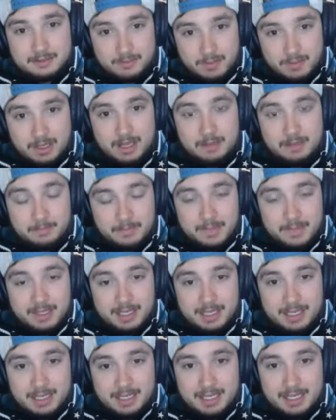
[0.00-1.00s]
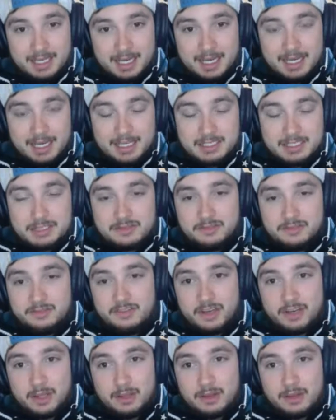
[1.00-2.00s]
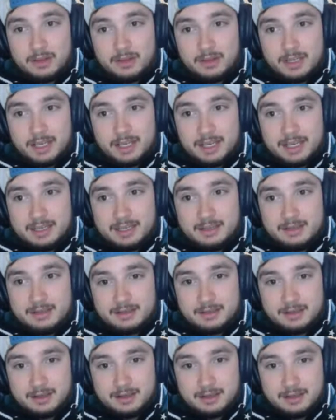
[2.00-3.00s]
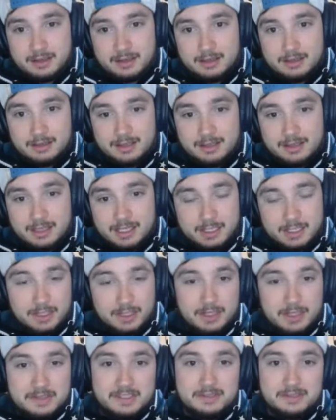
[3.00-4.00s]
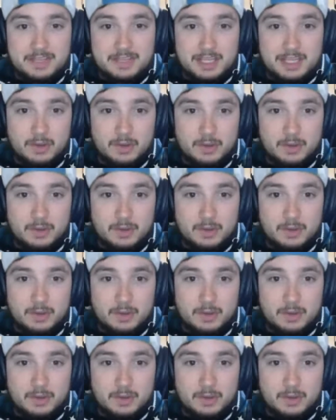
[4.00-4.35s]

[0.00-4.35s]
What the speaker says: Right. And I just felt like, you know how Steve Dangle